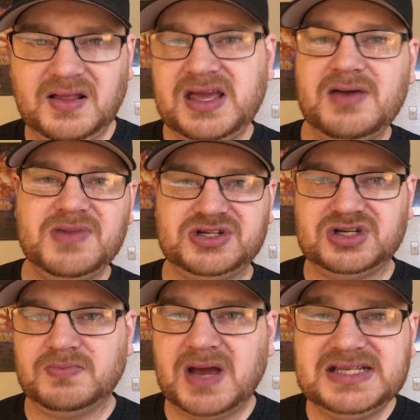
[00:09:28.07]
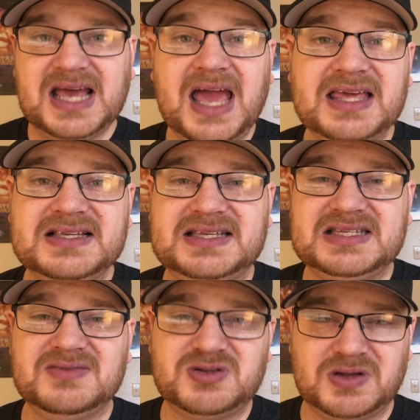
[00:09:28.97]
Like I mentioned, my tagging
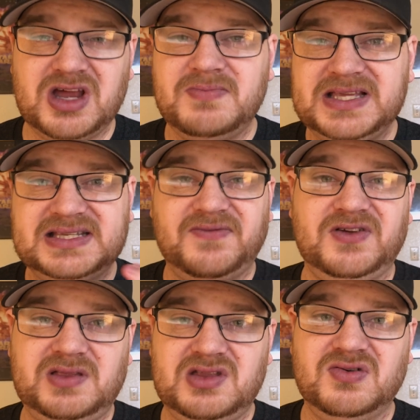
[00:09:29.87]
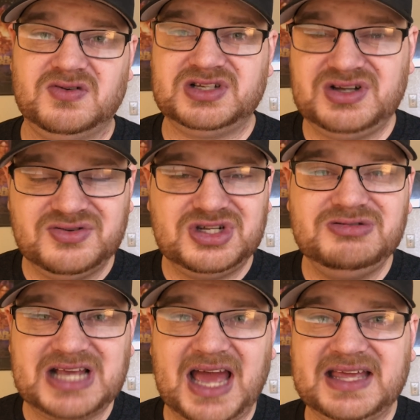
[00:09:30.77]
system's gonna be different than yours. No two
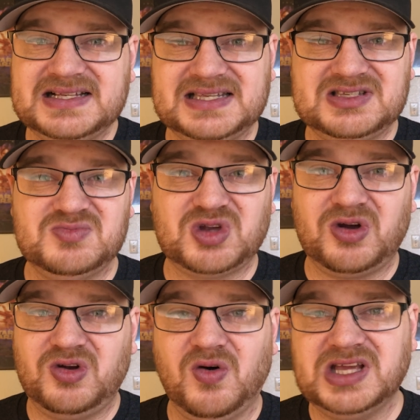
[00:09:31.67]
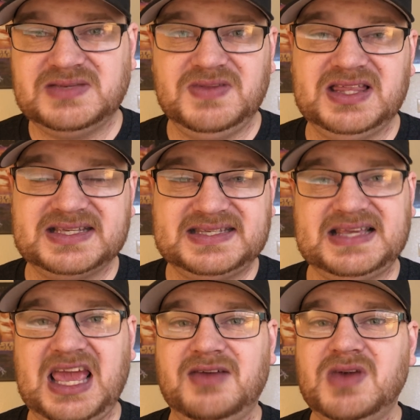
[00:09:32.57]
tagging systems are going to be the
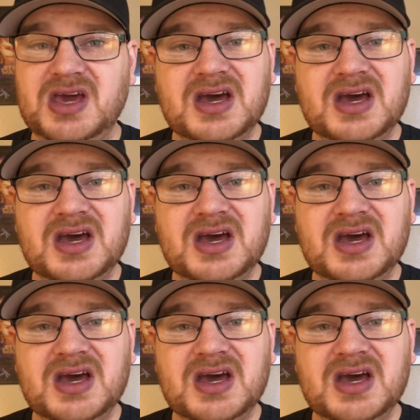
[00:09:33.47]
same.